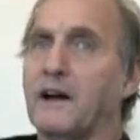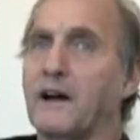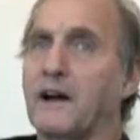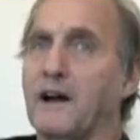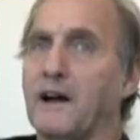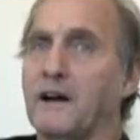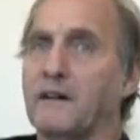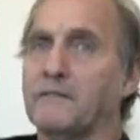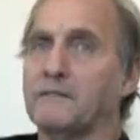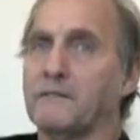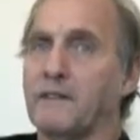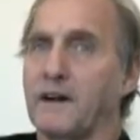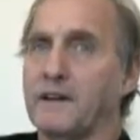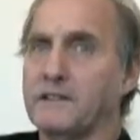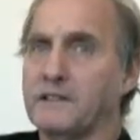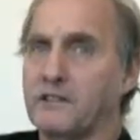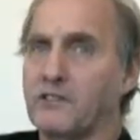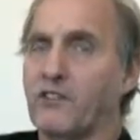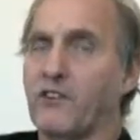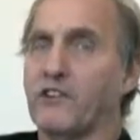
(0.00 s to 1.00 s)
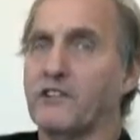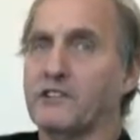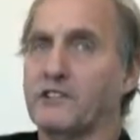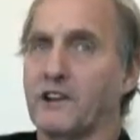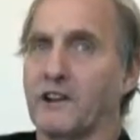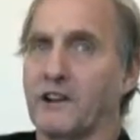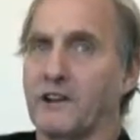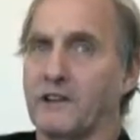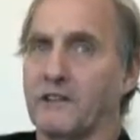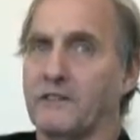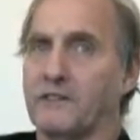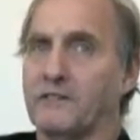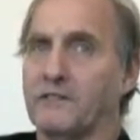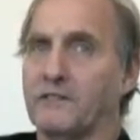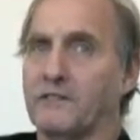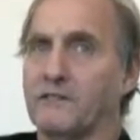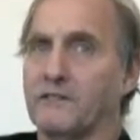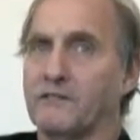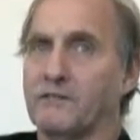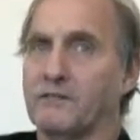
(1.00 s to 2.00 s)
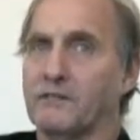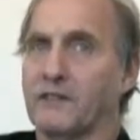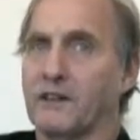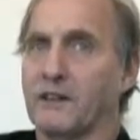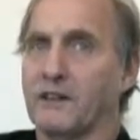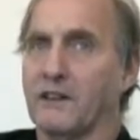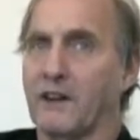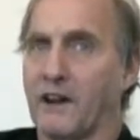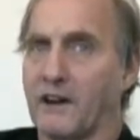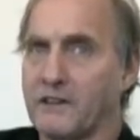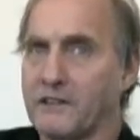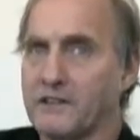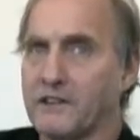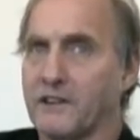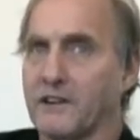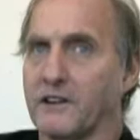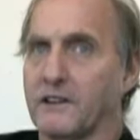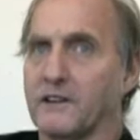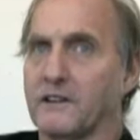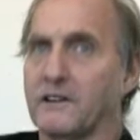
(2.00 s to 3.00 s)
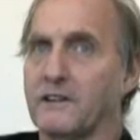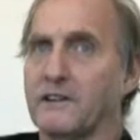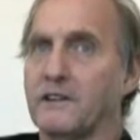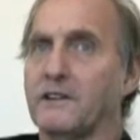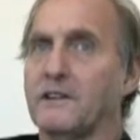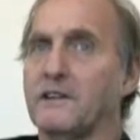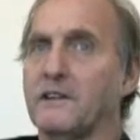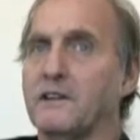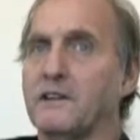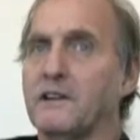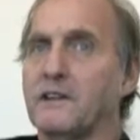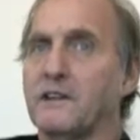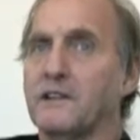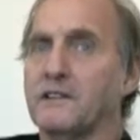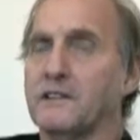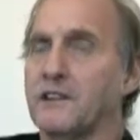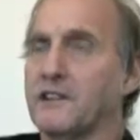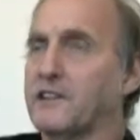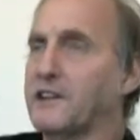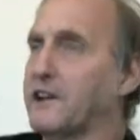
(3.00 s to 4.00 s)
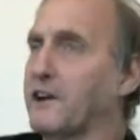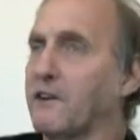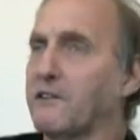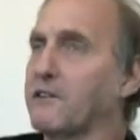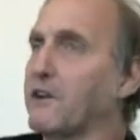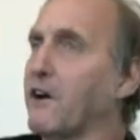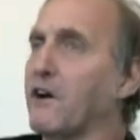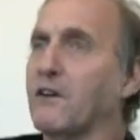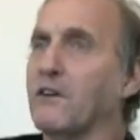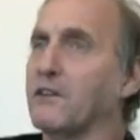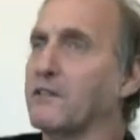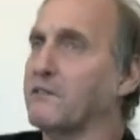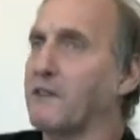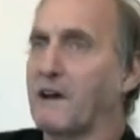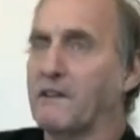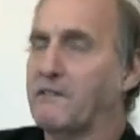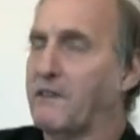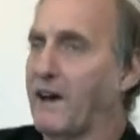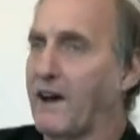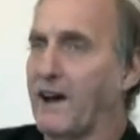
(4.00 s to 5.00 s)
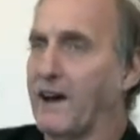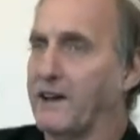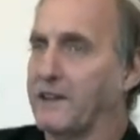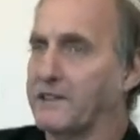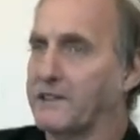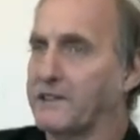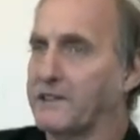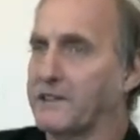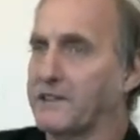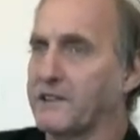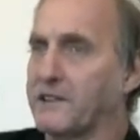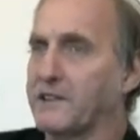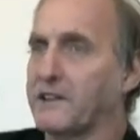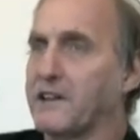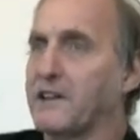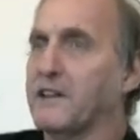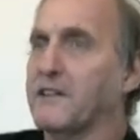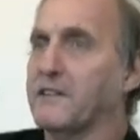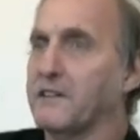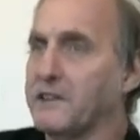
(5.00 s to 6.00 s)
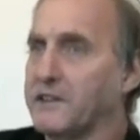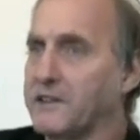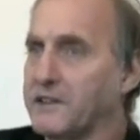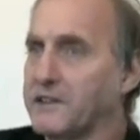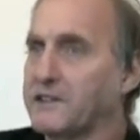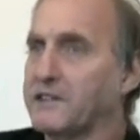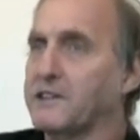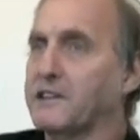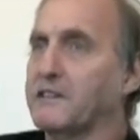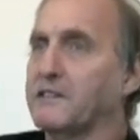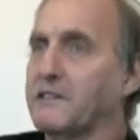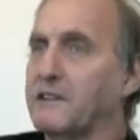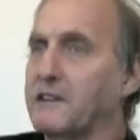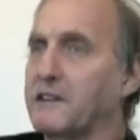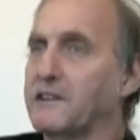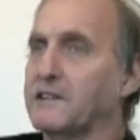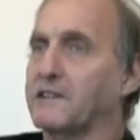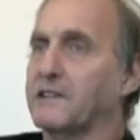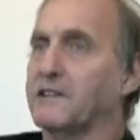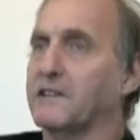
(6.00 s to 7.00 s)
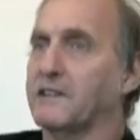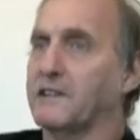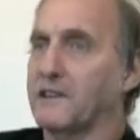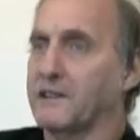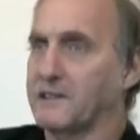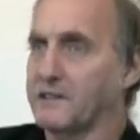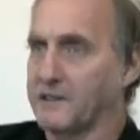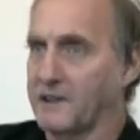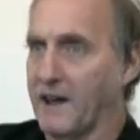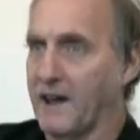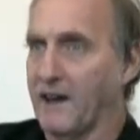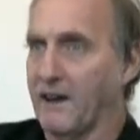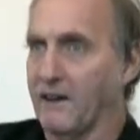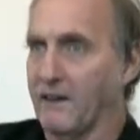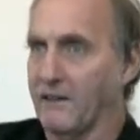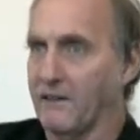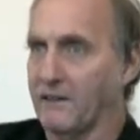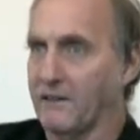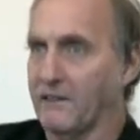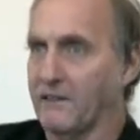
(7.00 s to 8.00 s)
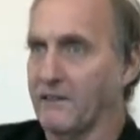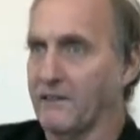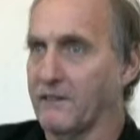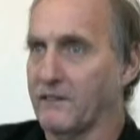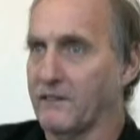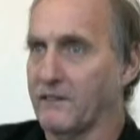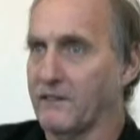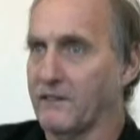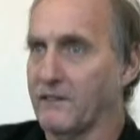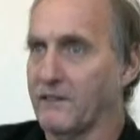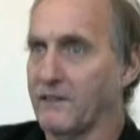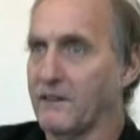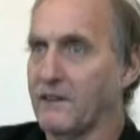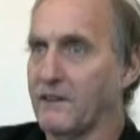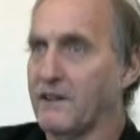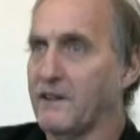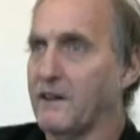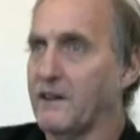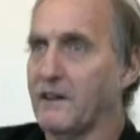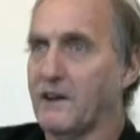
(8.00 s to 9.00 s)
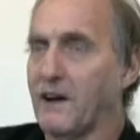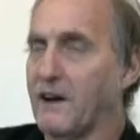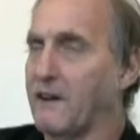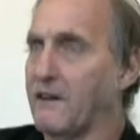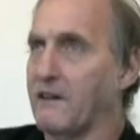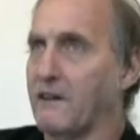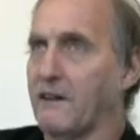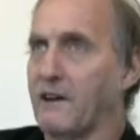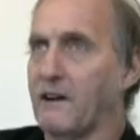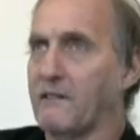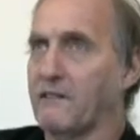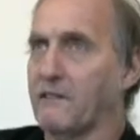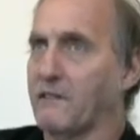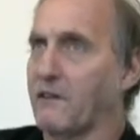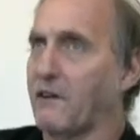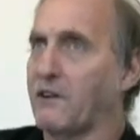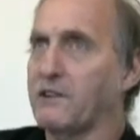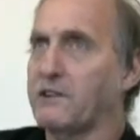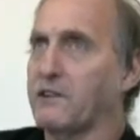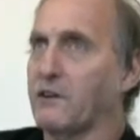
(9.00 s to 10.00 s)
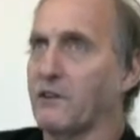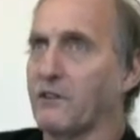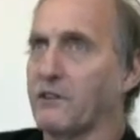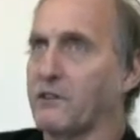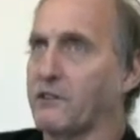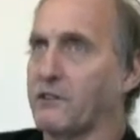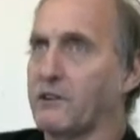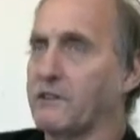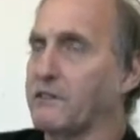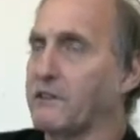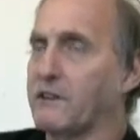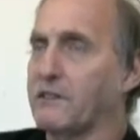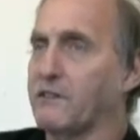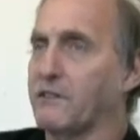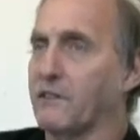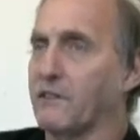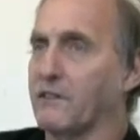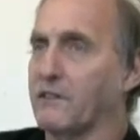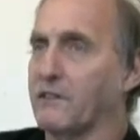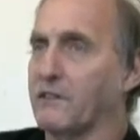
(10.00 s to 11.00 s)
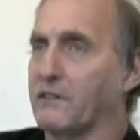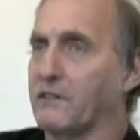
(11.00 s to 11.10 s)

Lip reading: My supports are largely that they don't know my past. They just see me as now. I've only told 3 people.